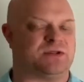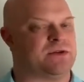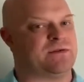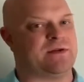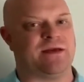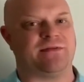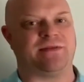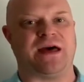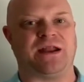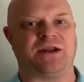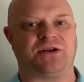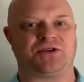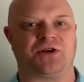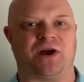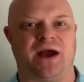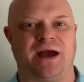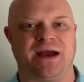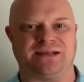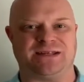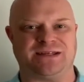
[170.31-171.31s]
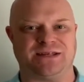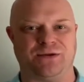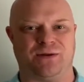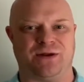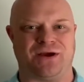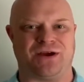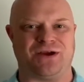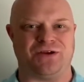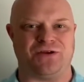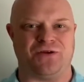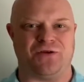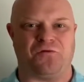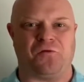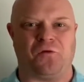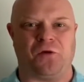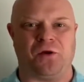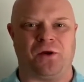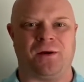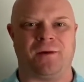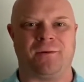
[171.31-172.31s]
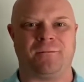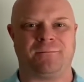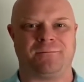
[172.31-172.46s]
So give that a try and see what it can do for you.